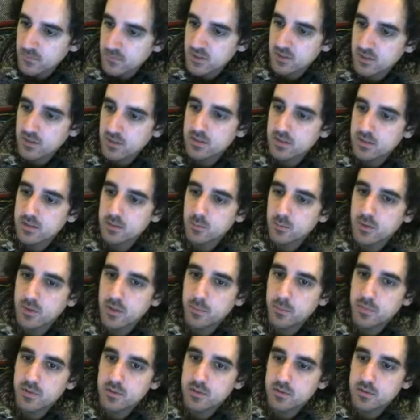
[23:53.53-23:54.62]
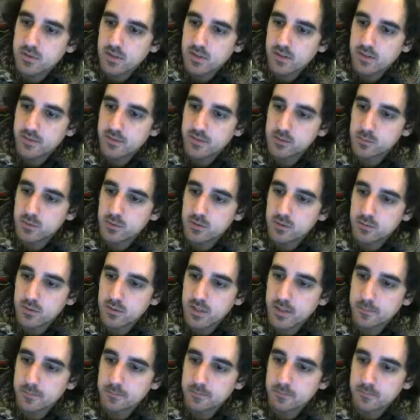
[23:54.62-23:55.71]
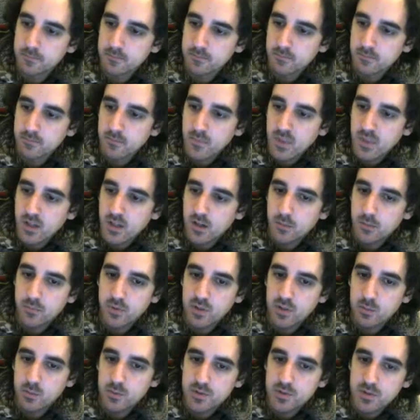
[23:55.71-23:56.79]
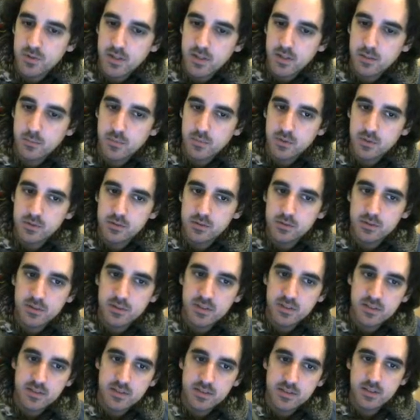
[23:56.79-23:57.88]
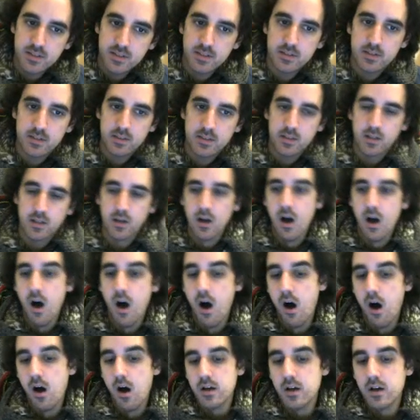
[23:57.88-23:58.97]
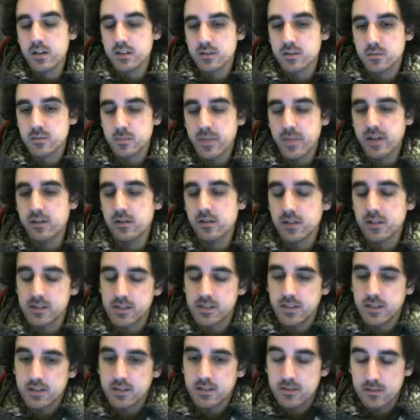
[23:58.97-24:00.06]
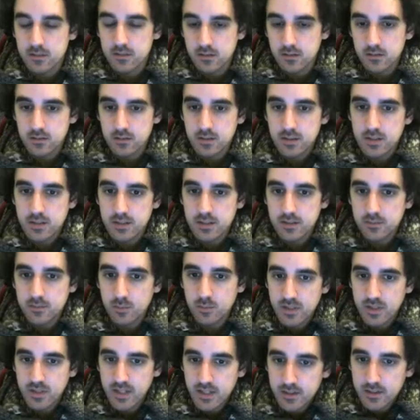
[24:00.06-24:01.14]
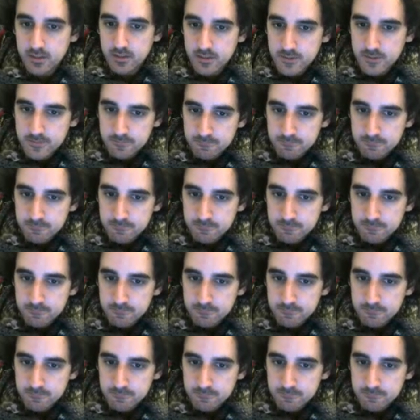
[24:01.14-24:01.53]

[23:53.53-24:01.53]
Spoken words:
So let's see what happens after we do that. Hopefully we should get more distinct specular hits on the volcano.